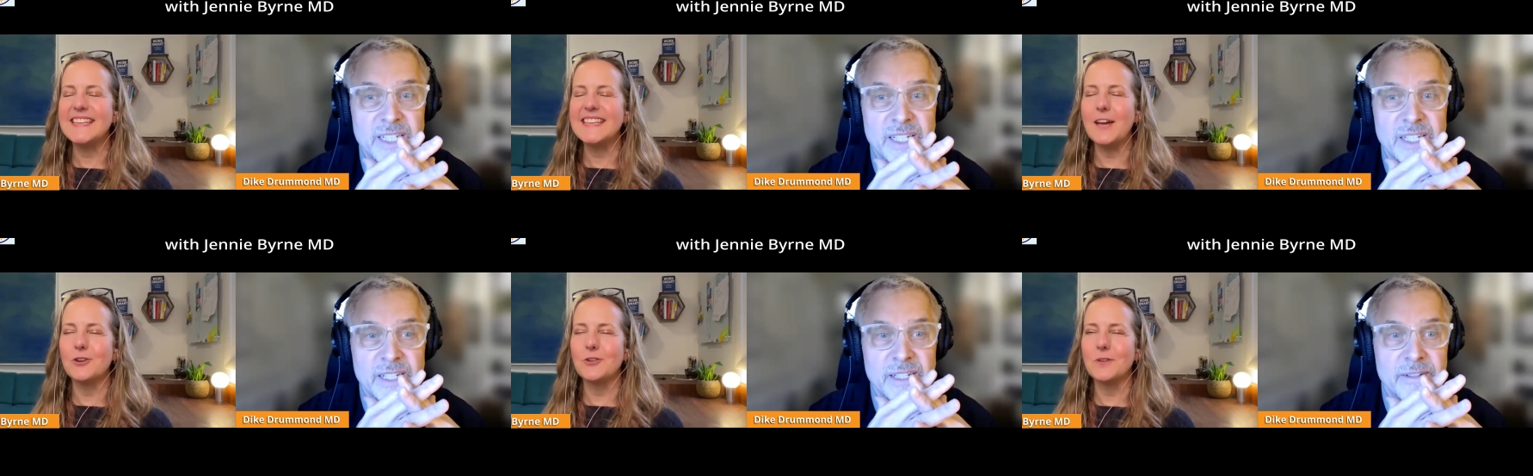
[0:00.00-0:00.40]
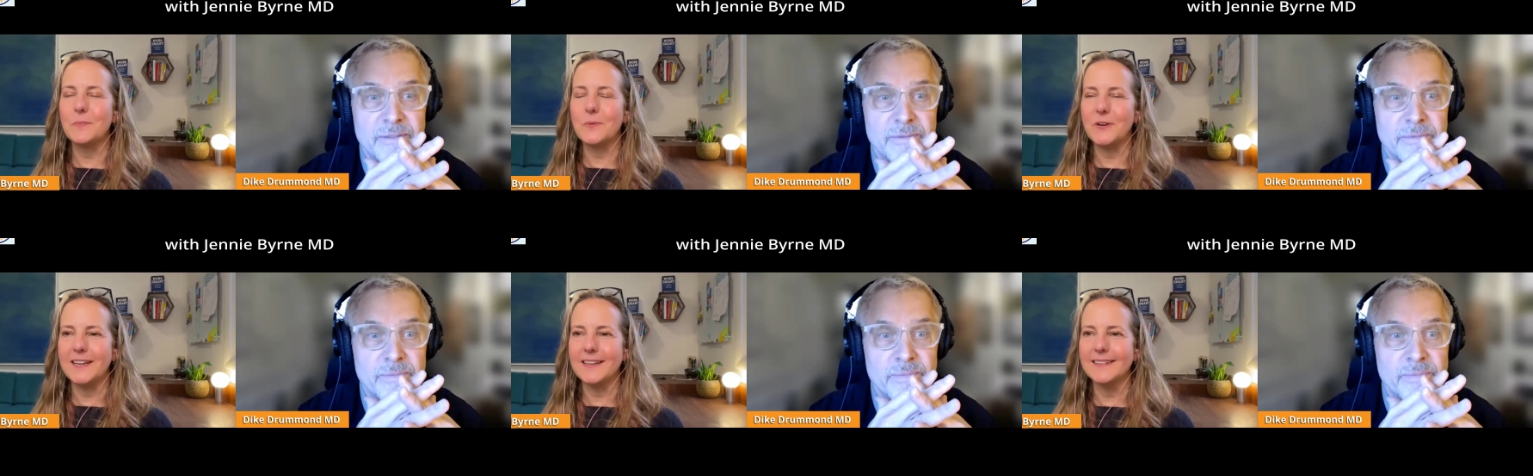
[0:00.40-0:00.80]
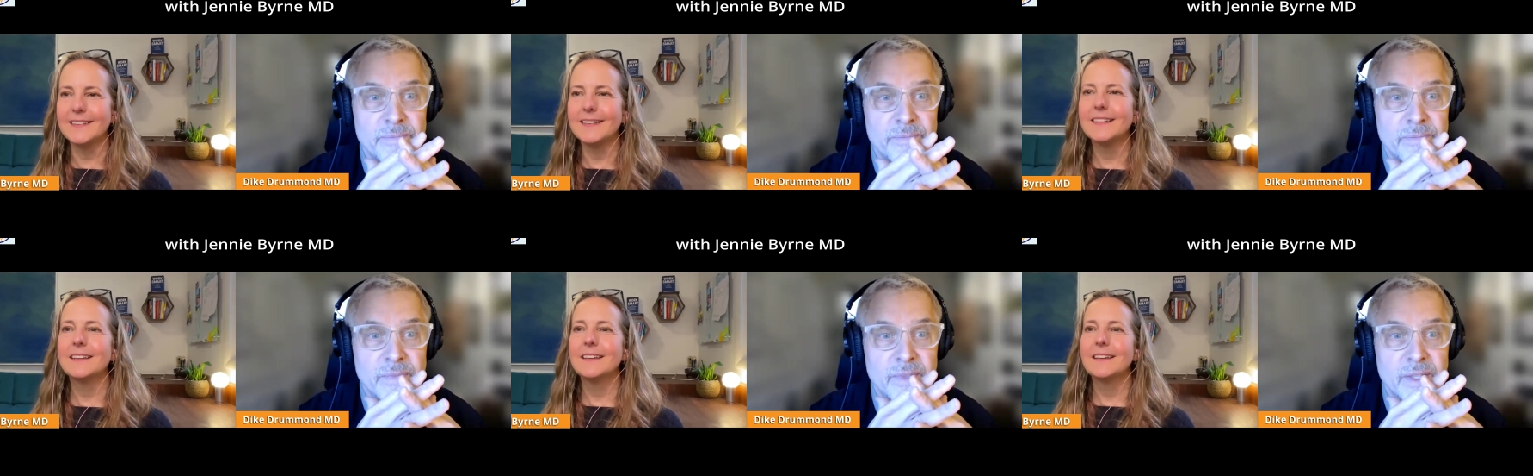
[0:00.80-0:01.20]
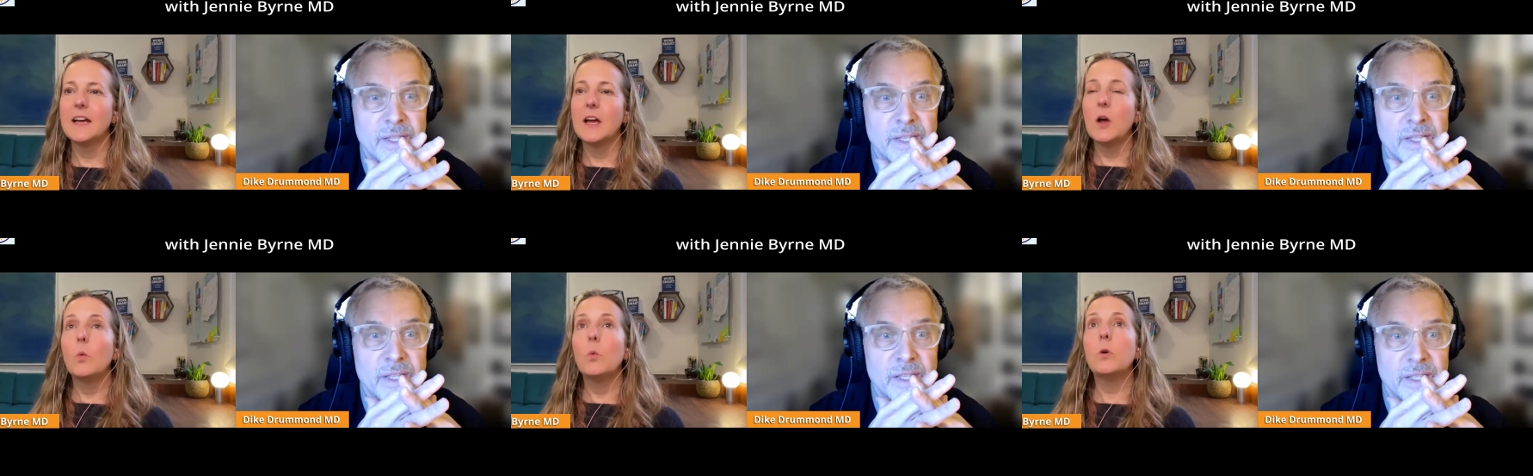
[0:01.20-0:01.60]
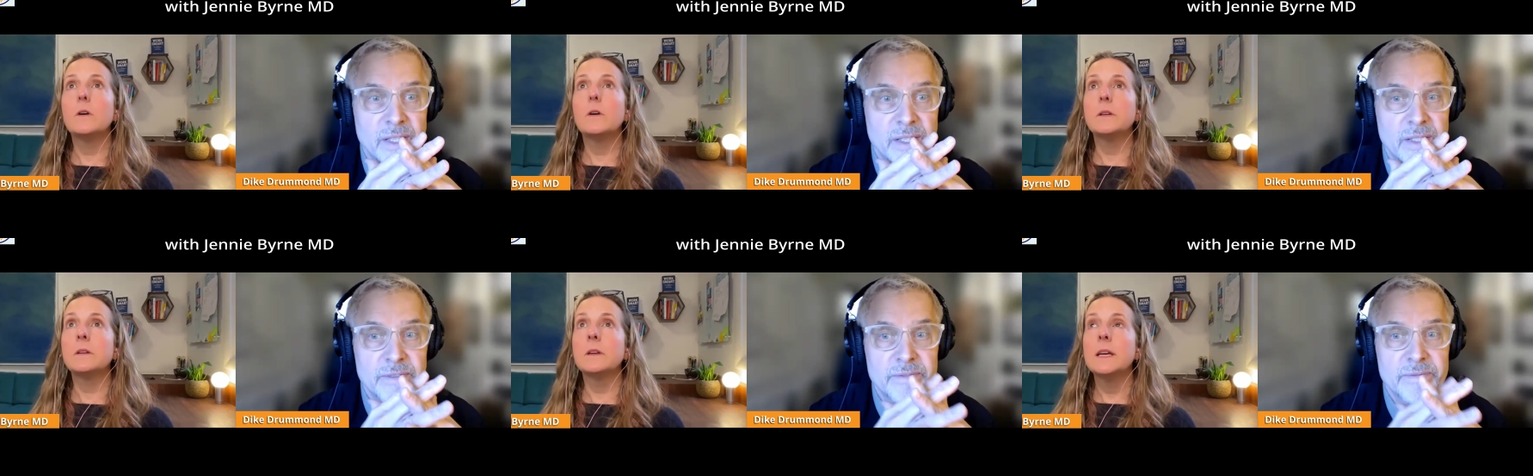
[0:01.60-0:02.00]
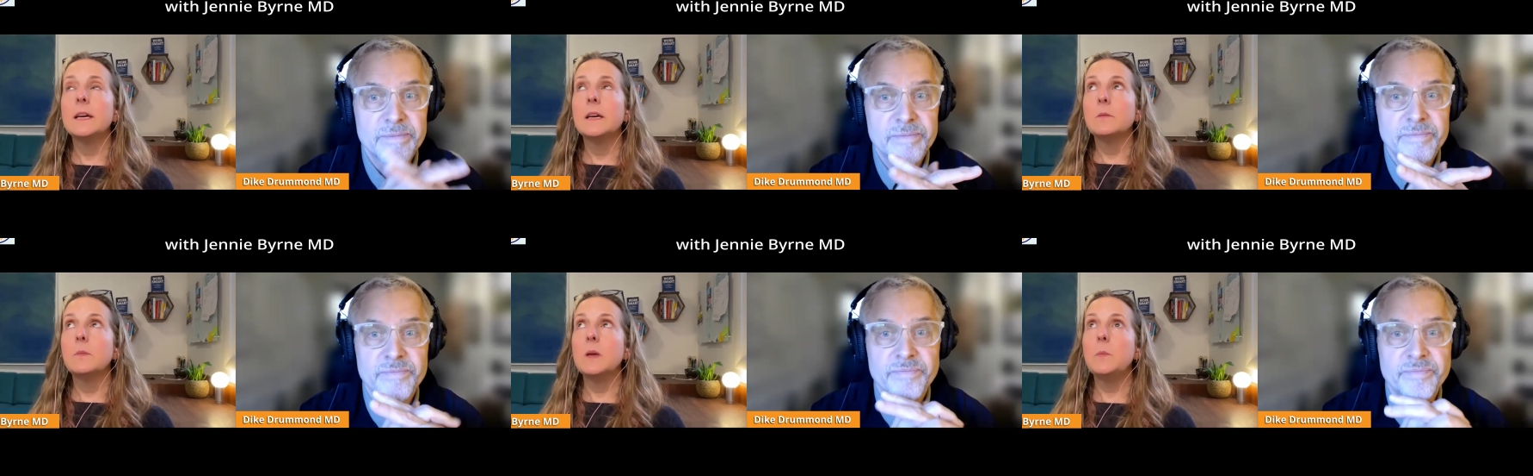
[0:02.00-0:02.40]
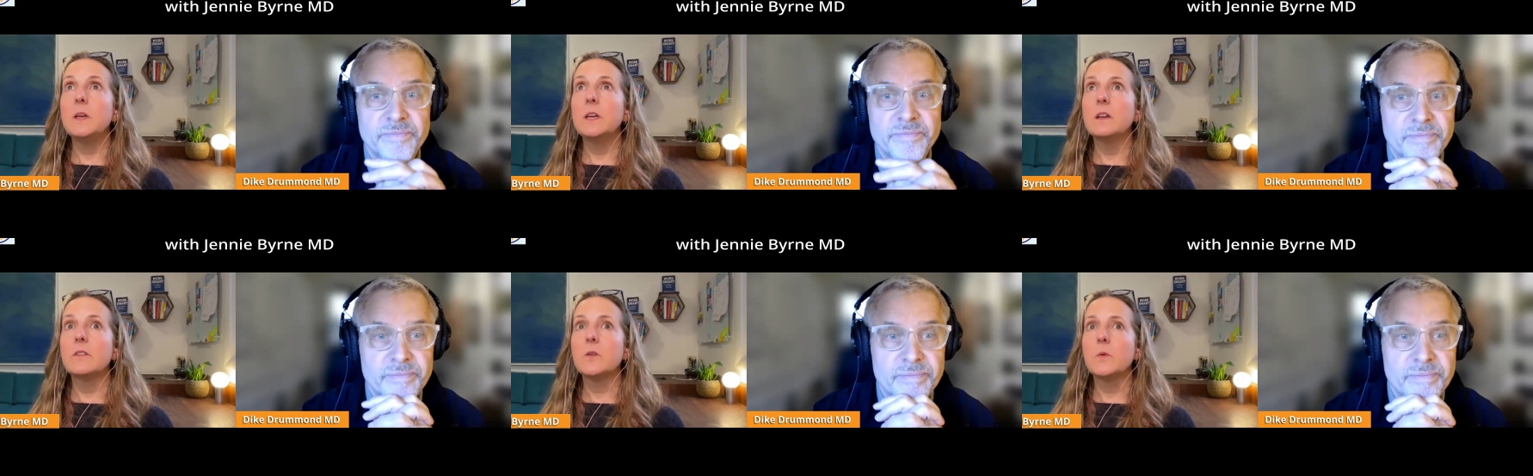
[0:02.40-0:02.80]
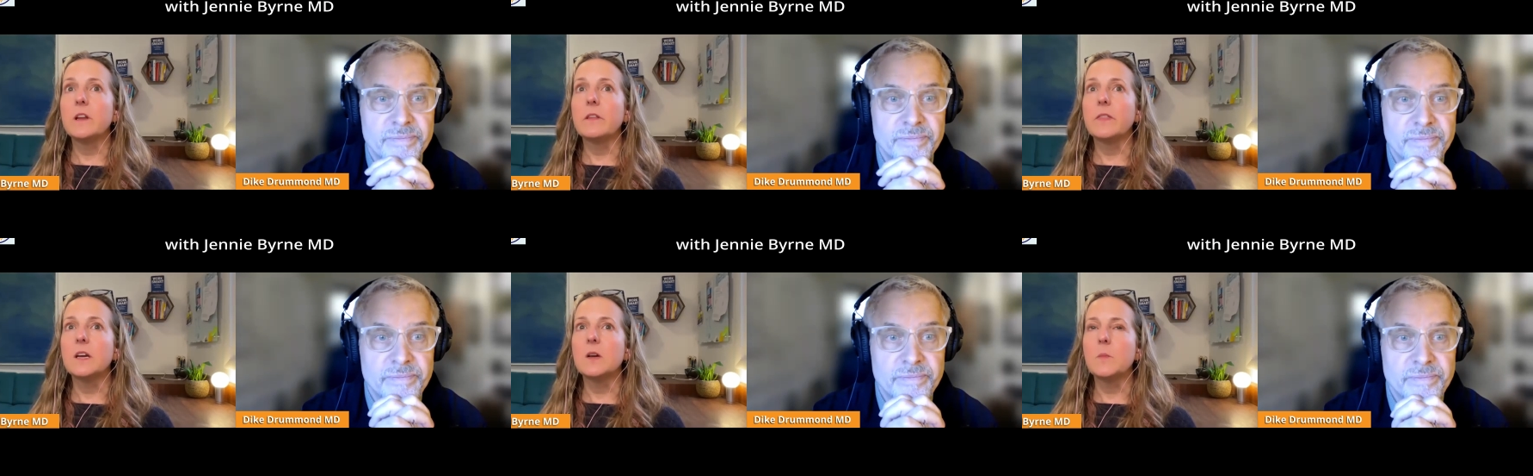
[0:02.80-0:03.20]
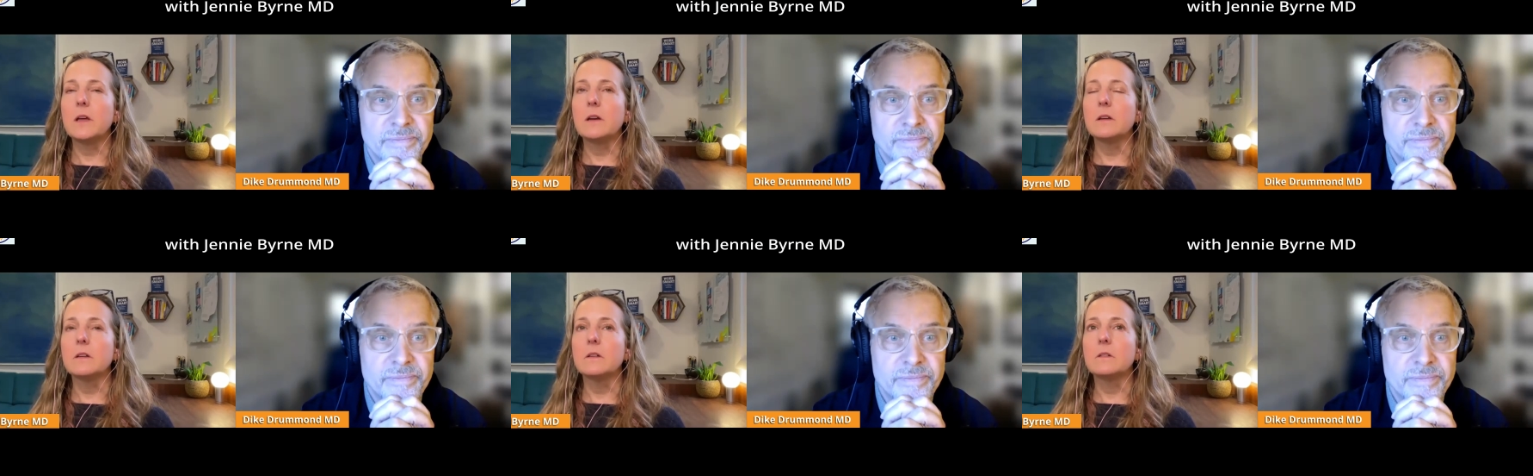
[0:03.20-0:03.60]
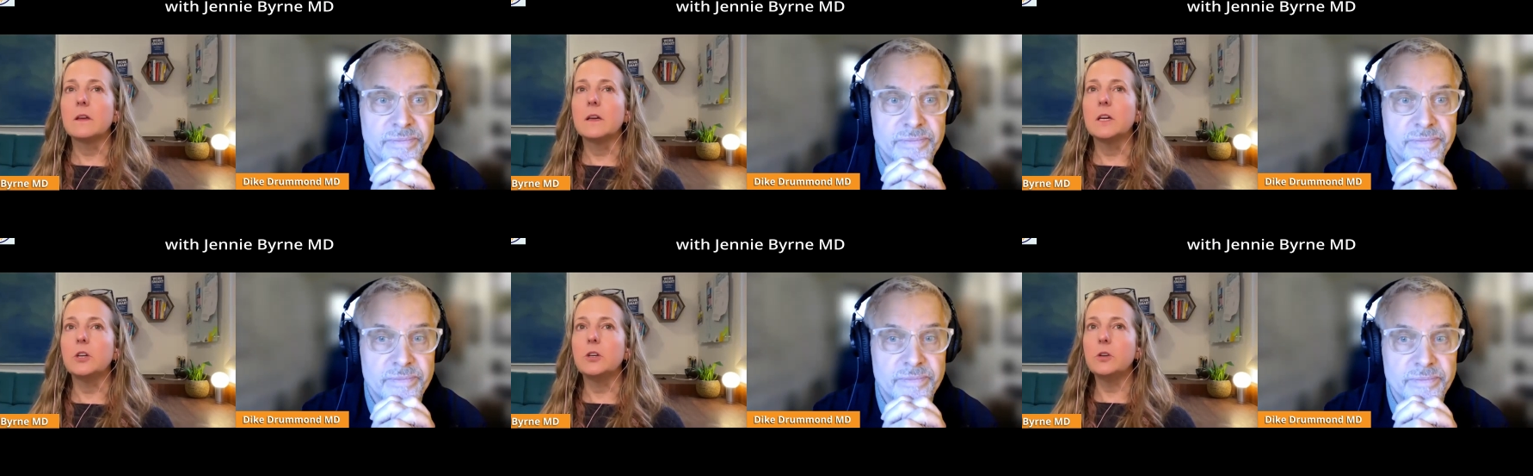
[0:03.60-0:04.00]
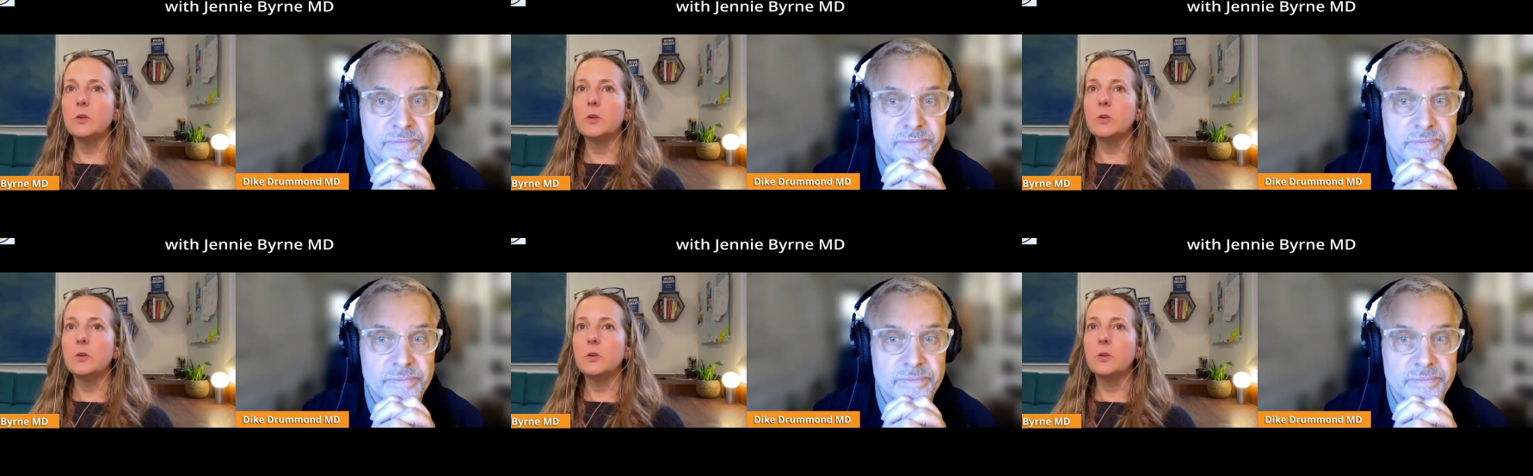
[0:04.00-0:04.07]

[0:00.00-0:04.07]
Speaker 1: the entry point. Well, and maybe another way to think about it is like you,